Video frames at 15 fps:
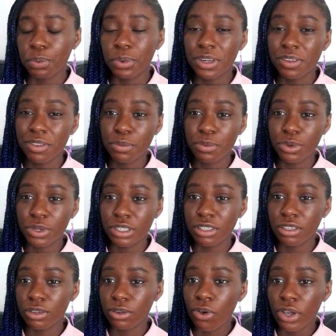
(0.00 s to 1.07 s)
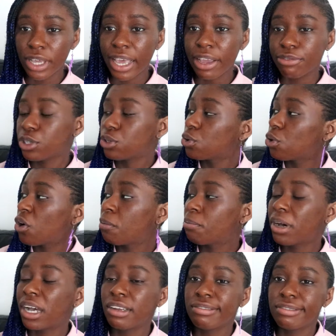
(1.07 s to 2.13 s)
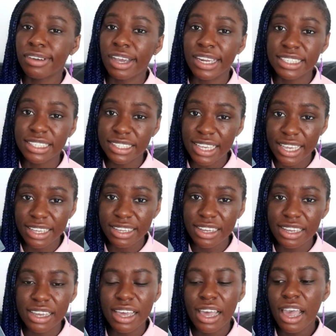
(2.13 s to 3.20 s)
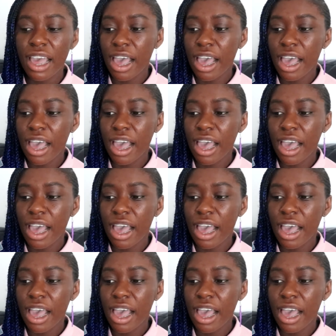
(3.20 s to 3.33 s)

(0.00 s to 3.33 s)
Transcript: One of them was Lock Every Door by Riley Sager.